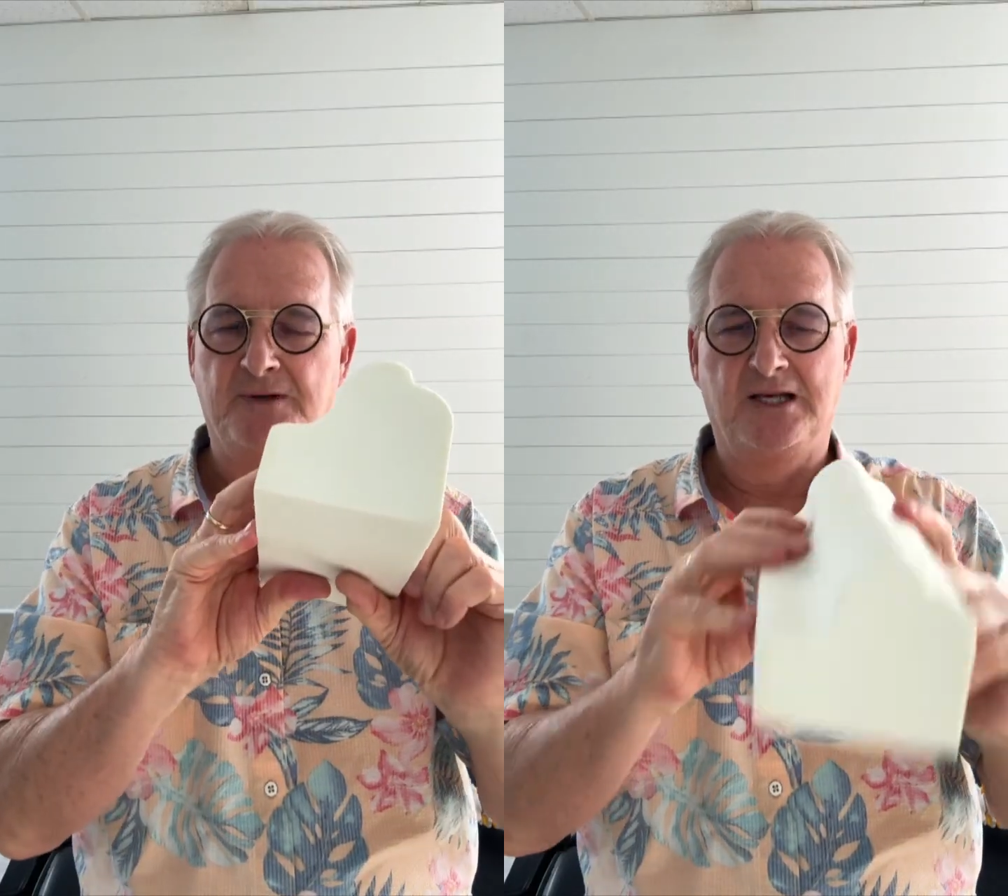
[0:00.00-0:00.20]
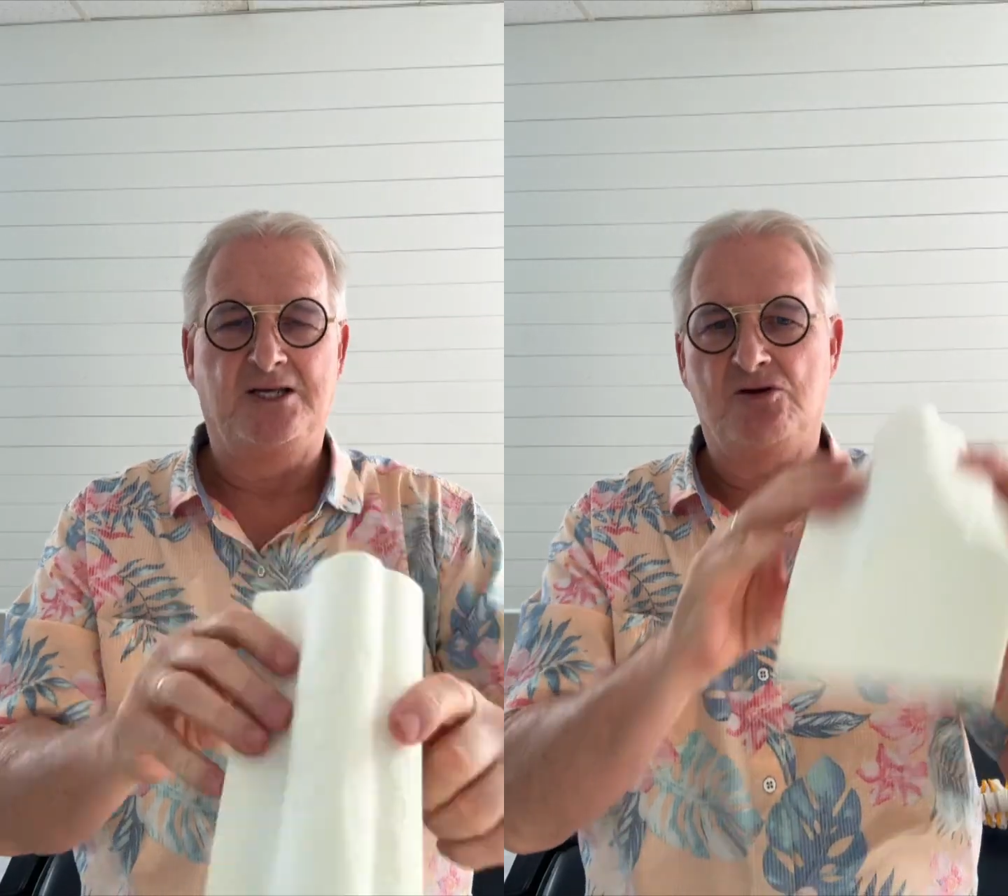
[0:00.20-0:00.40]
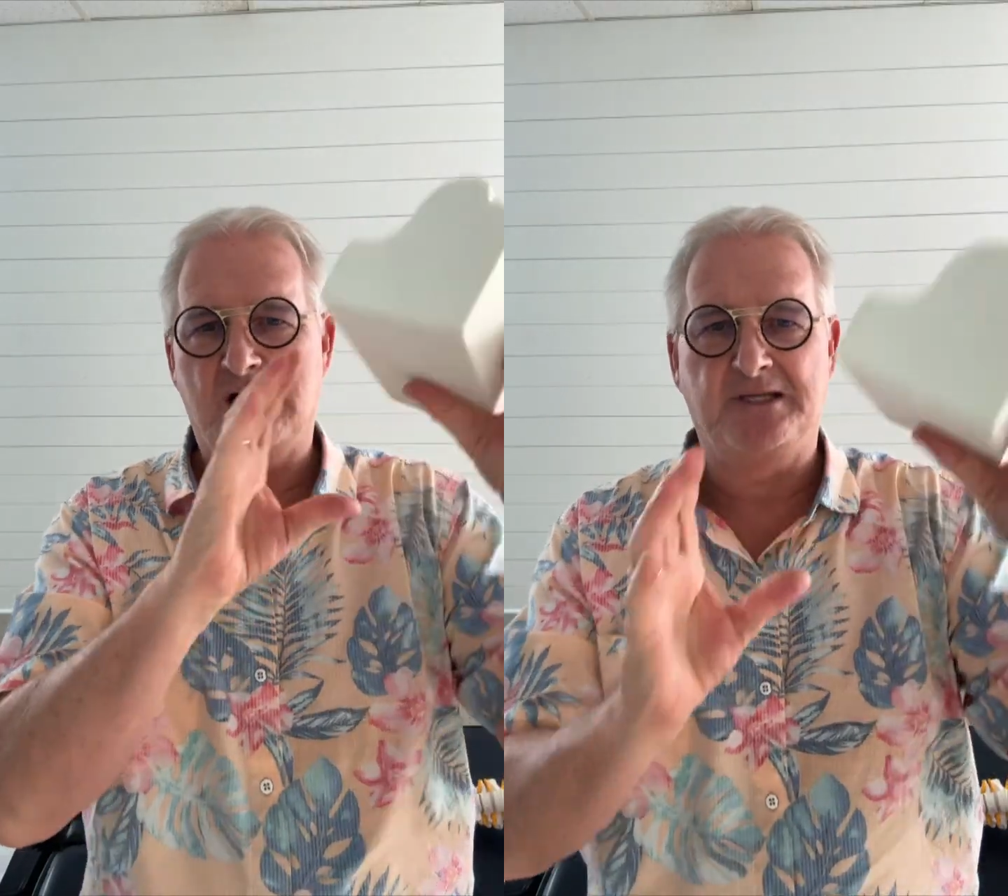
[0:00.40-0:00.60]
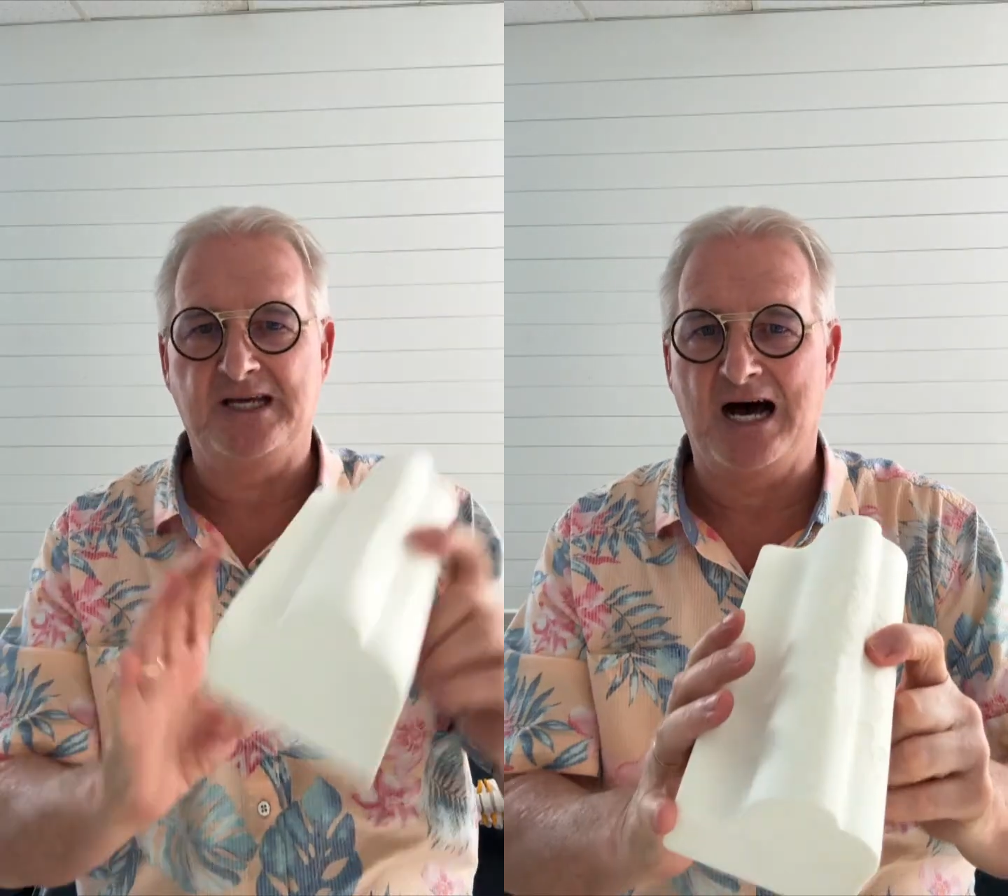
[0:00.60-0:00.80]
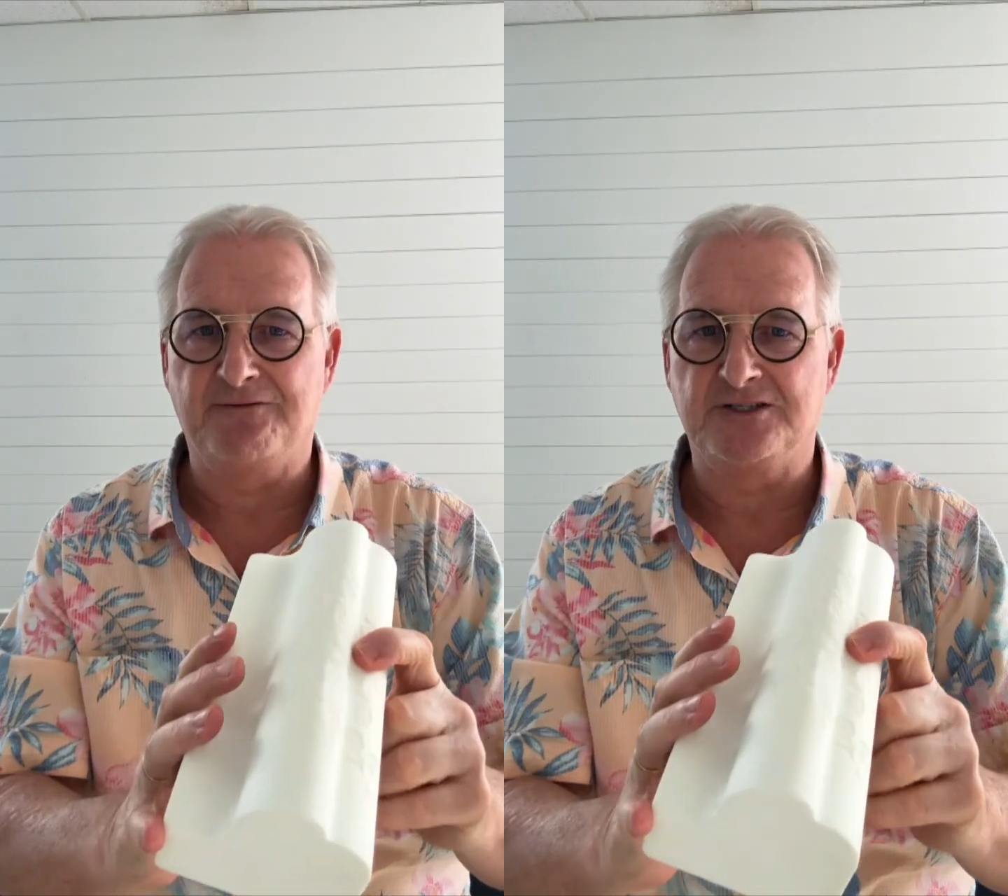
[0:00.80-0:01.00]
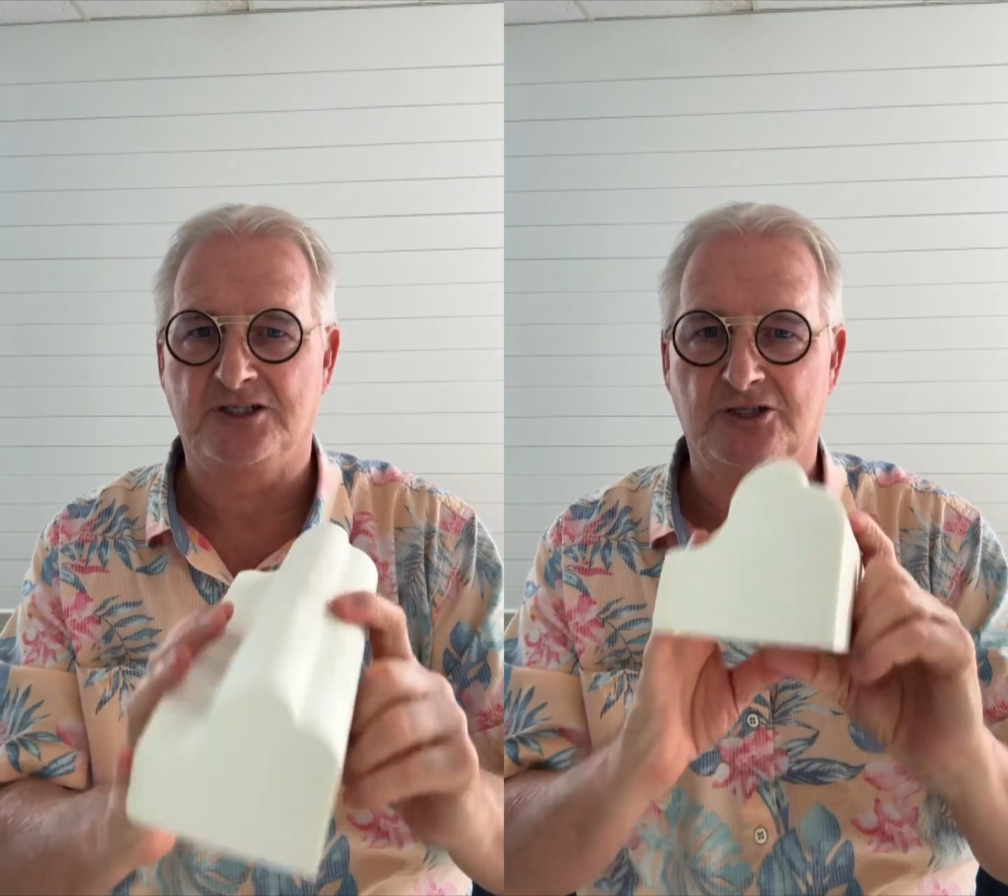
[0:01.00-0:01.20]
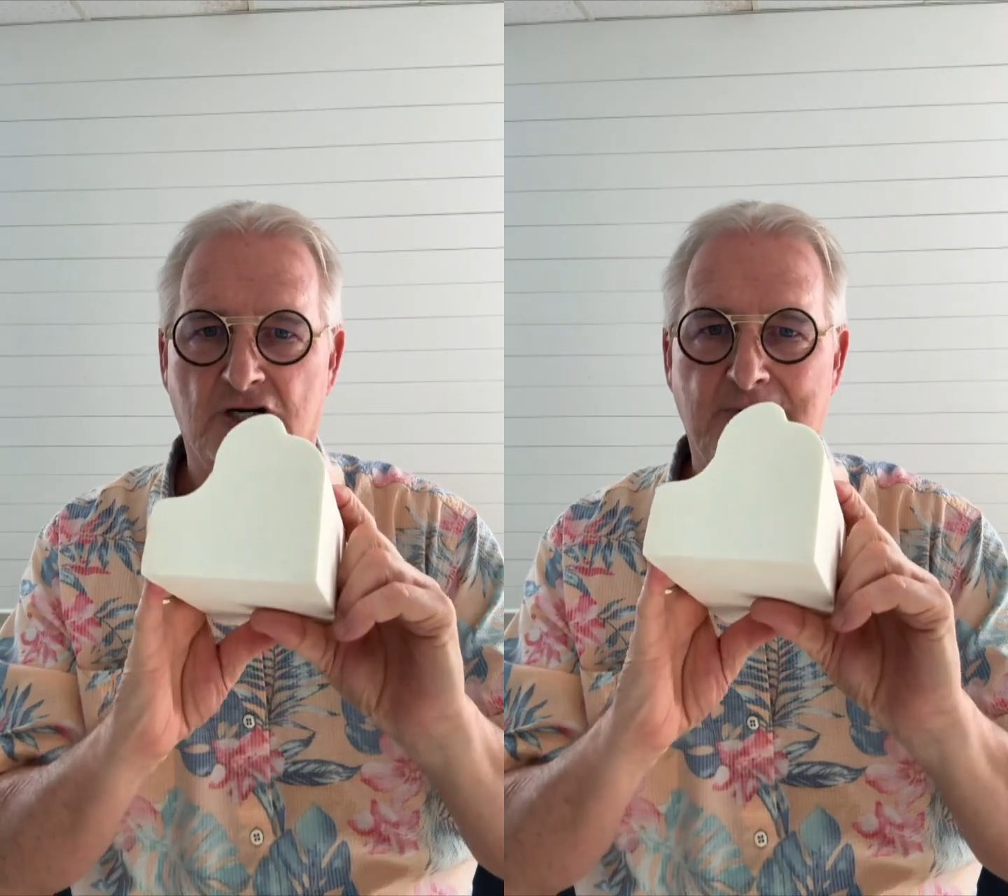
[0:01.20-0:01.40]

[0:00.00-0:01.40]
You can come in the office and learn